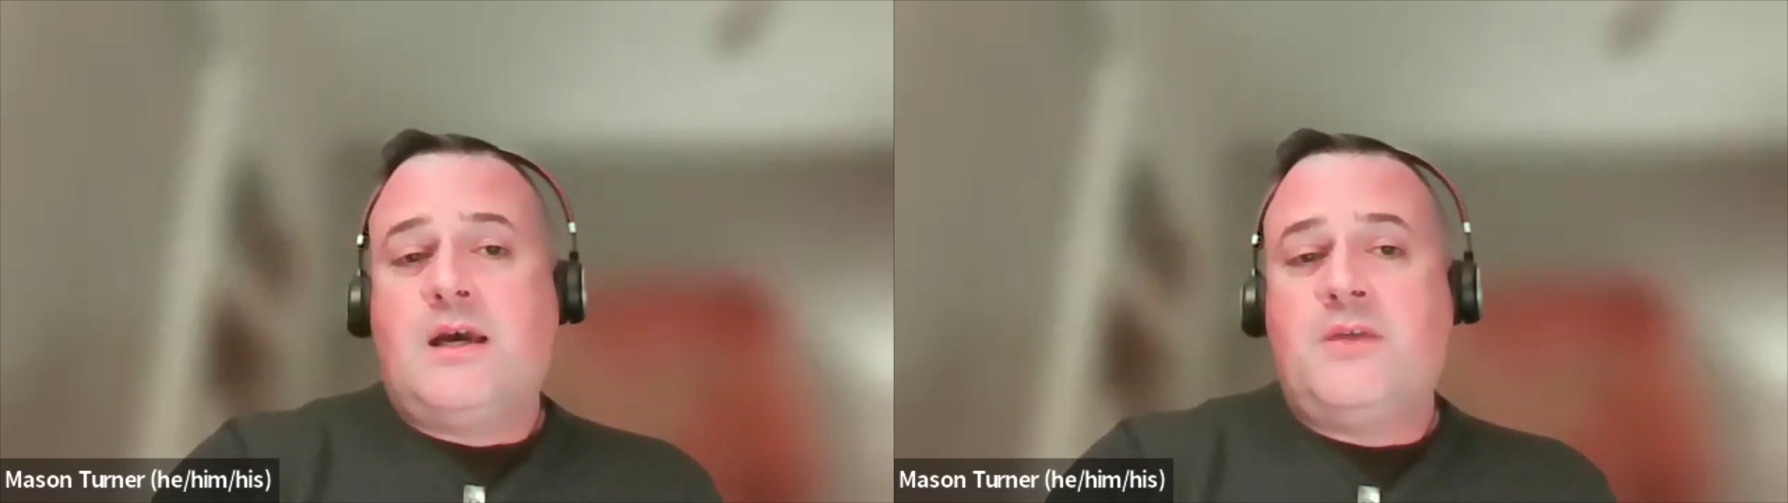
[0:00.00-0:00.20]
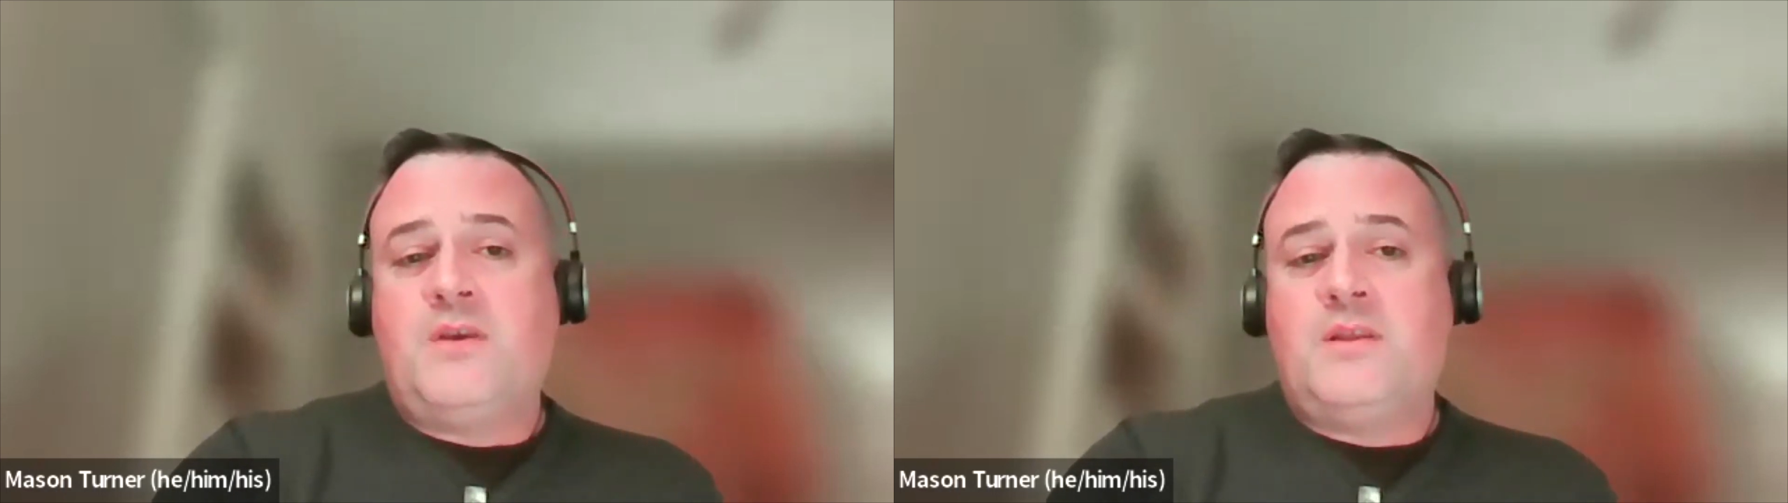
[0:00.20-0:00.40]

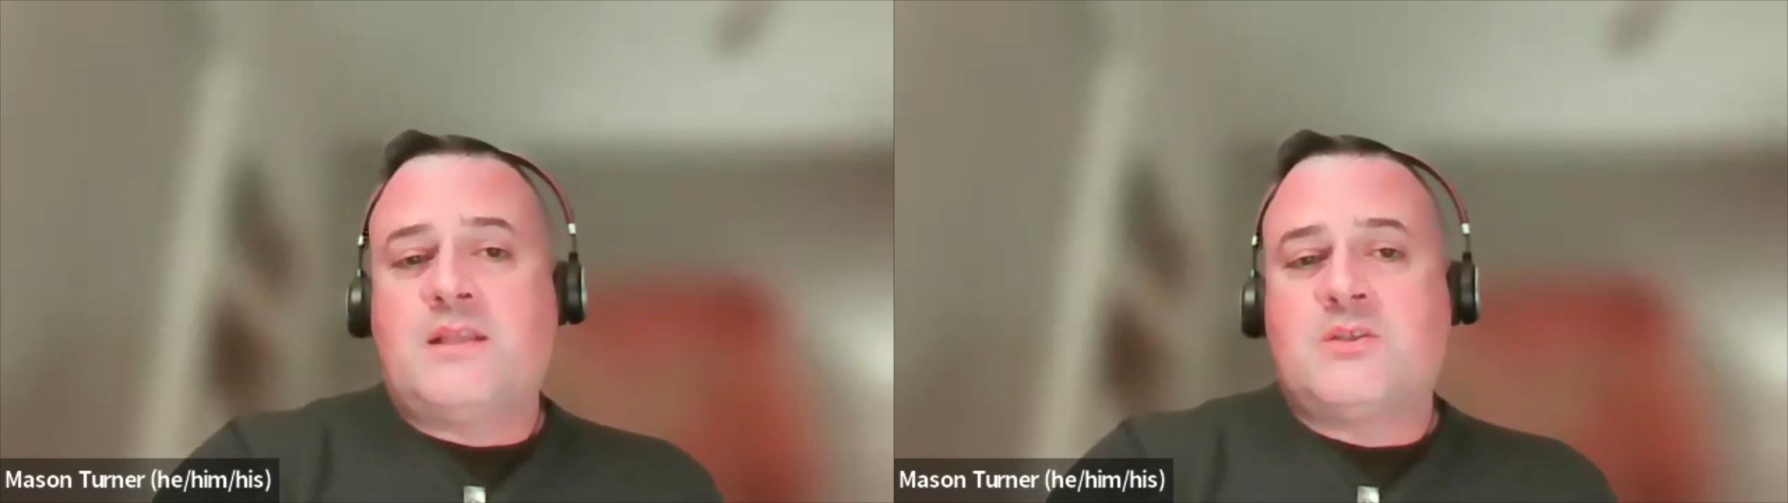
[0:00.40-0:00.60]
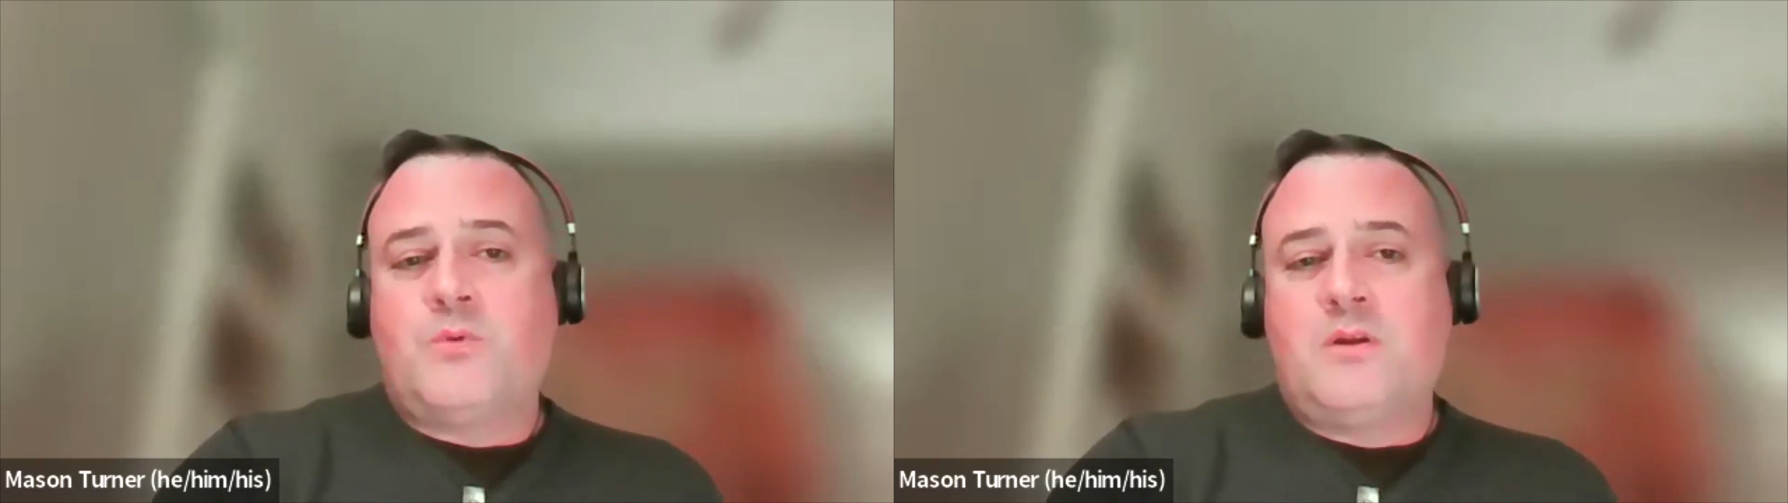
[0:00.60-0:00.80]
I think
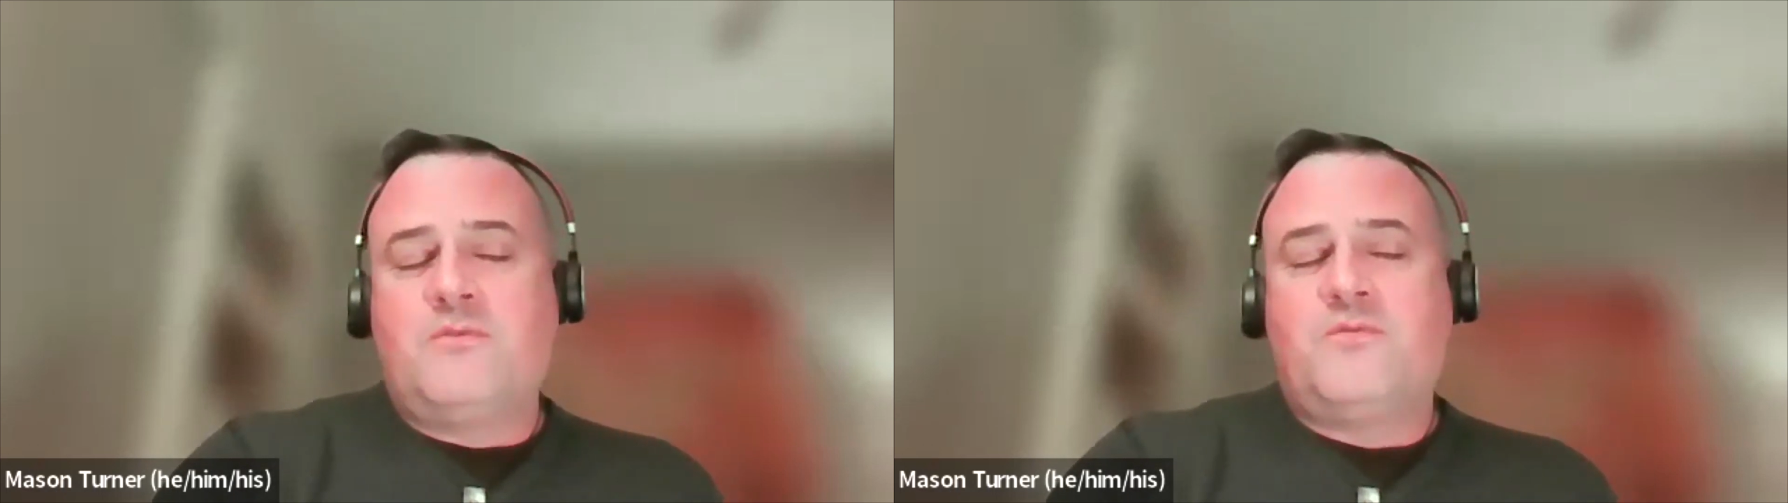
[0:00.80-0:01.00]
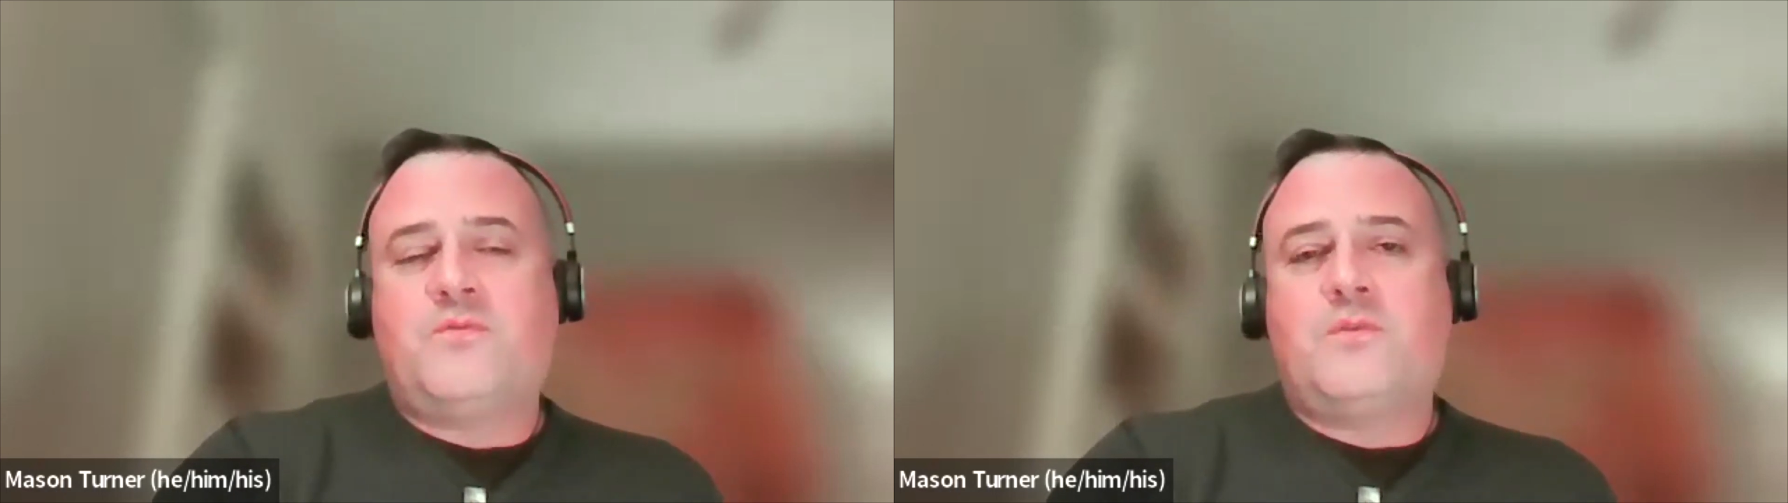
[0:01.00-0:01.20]
that's one
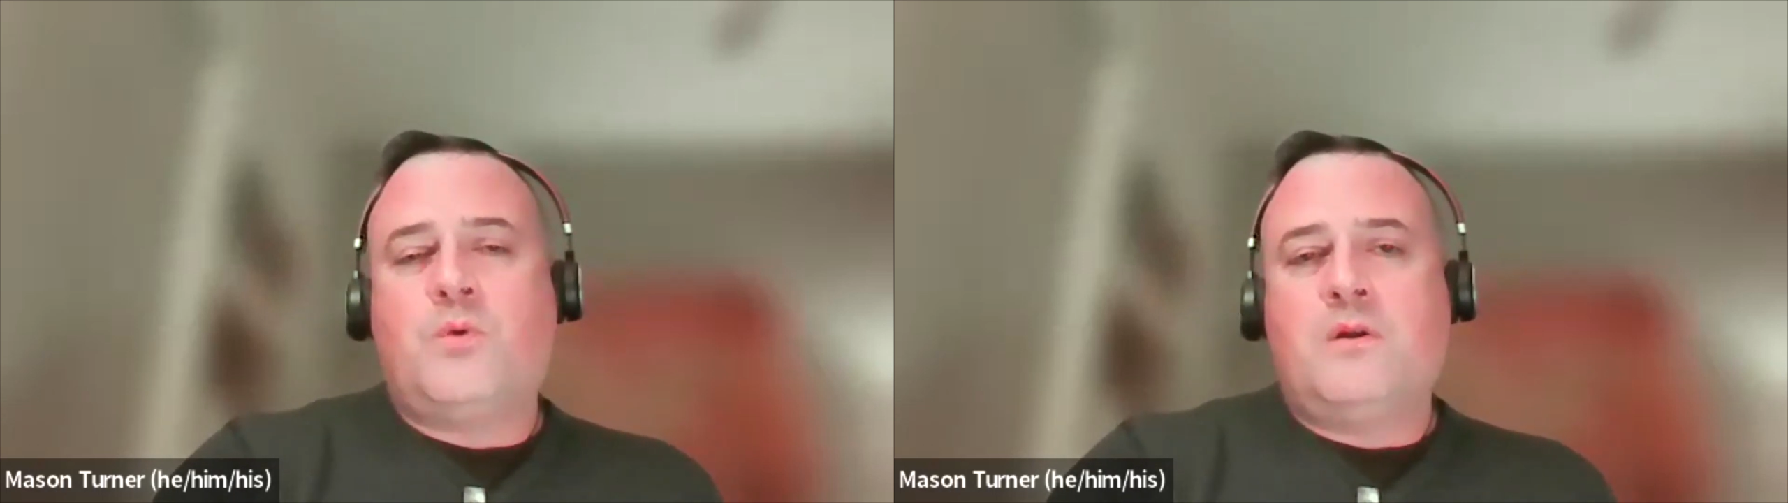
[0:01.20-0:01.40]
of